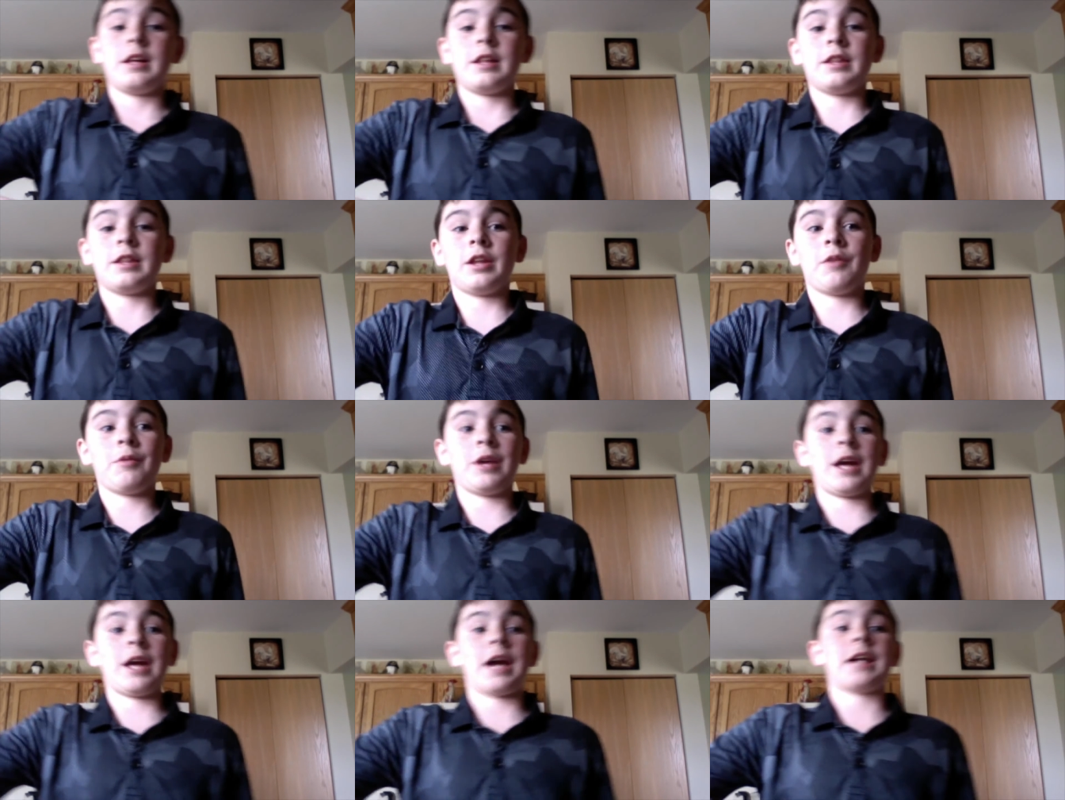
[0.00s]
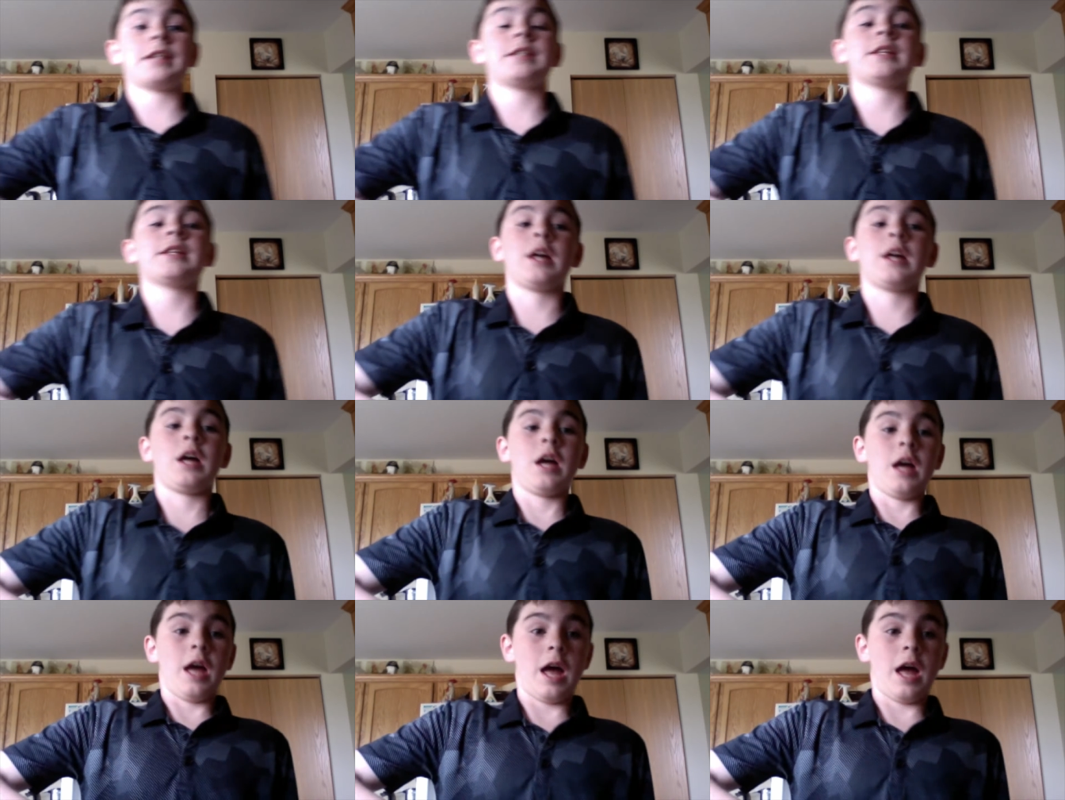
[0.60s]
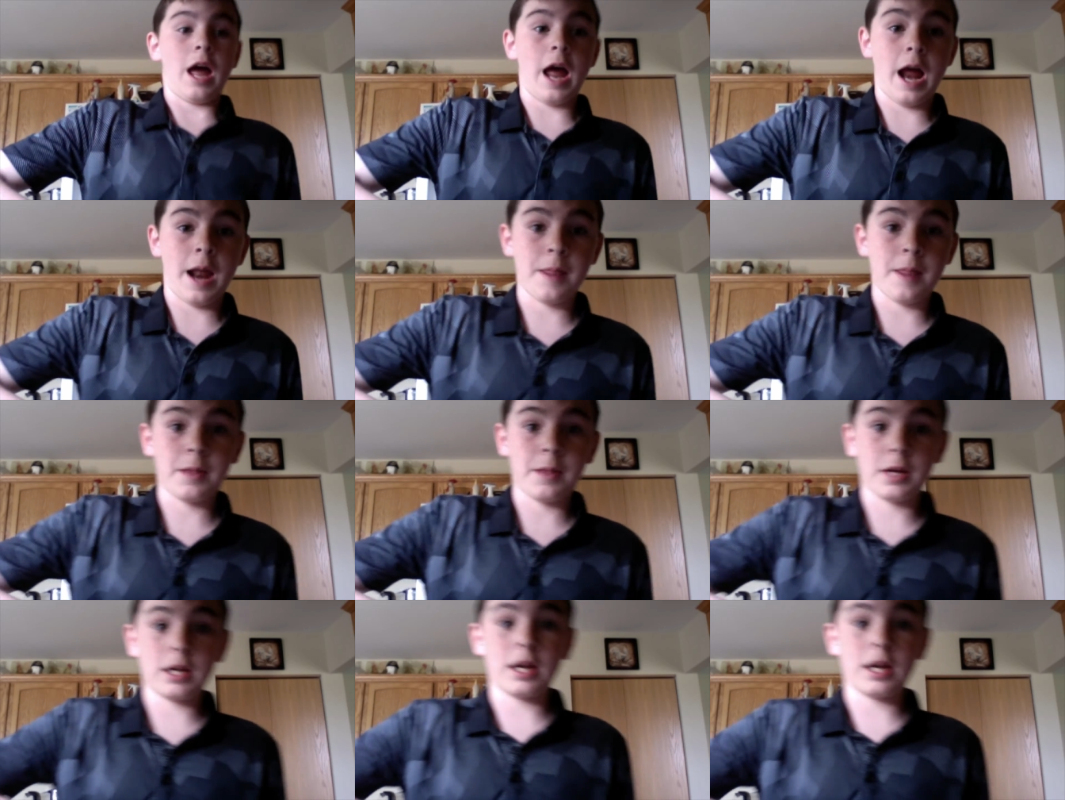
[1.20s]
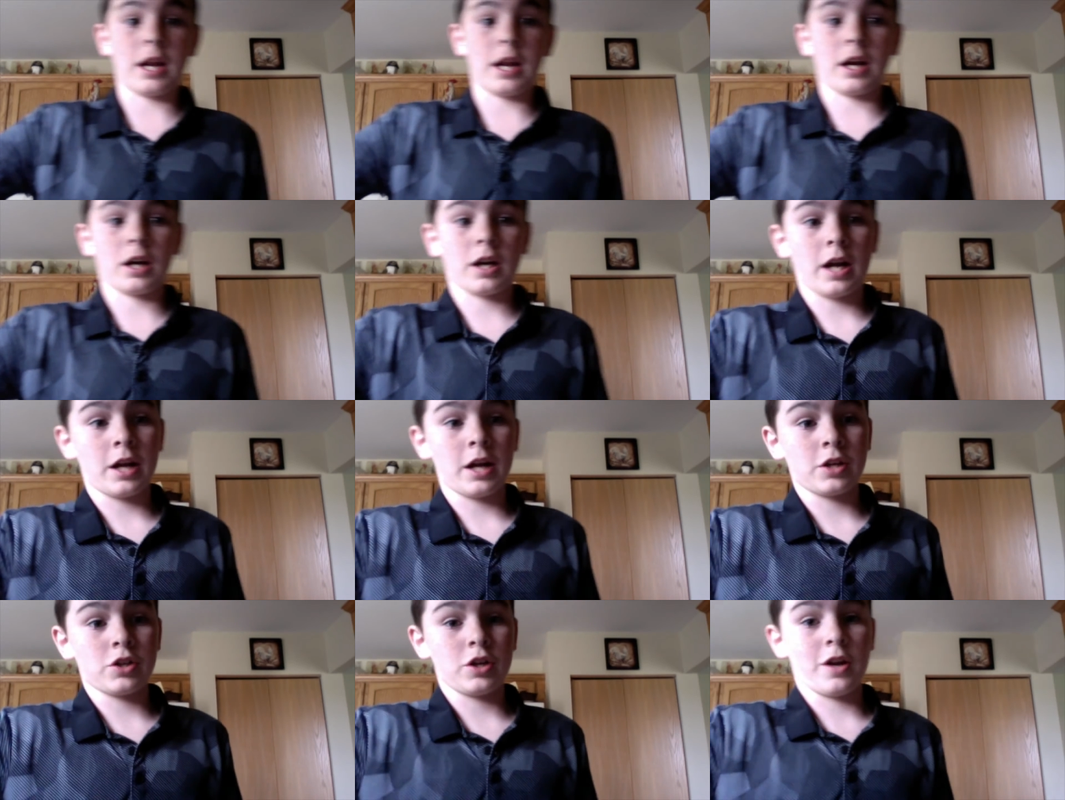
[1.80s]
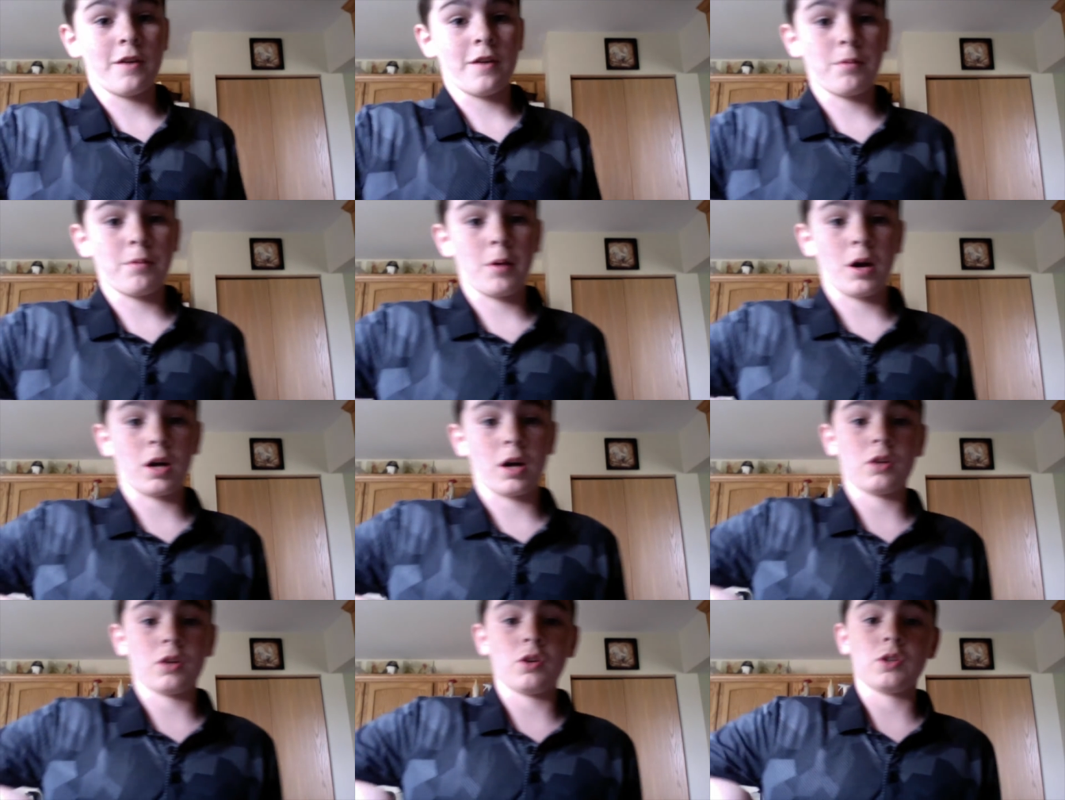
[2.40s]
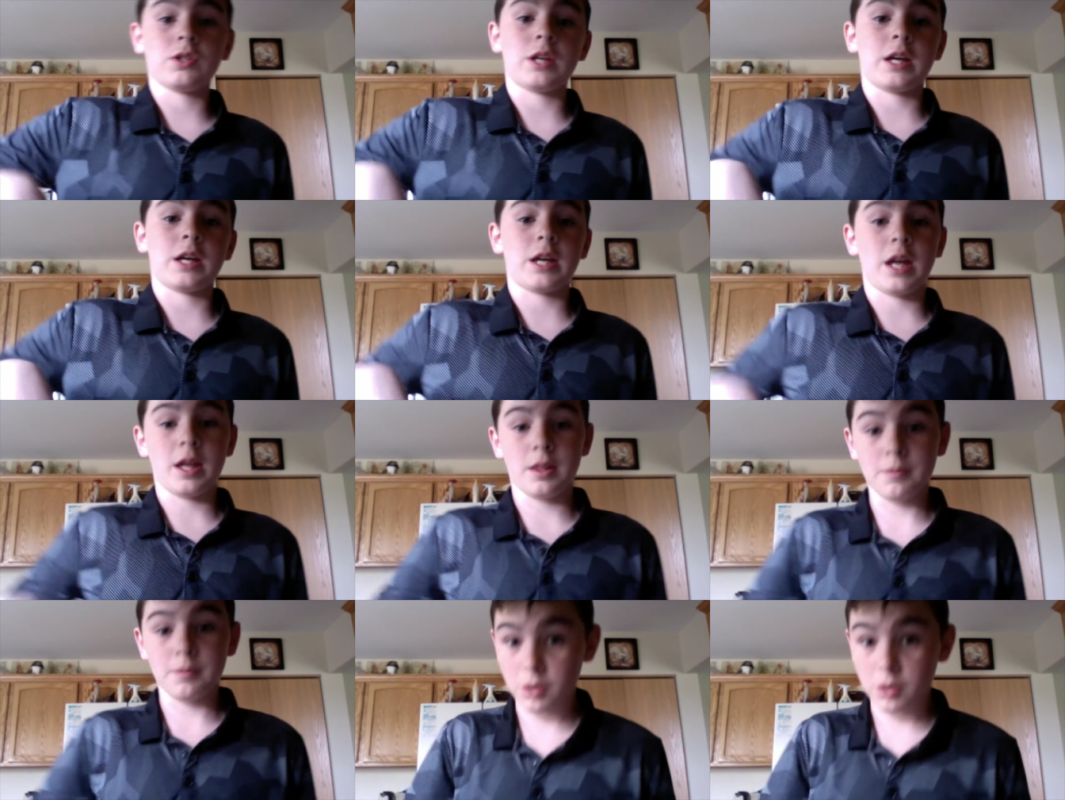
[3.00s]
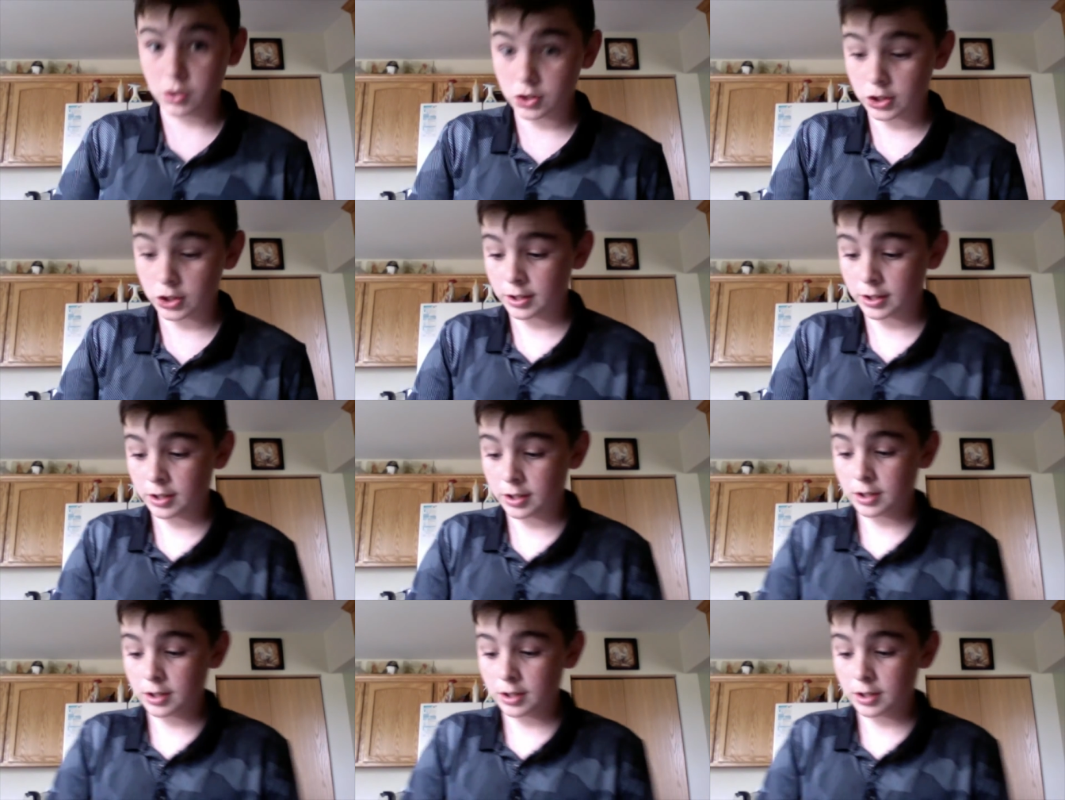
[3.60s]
Then we had to add the kinetic energy of the particles, aka the motion.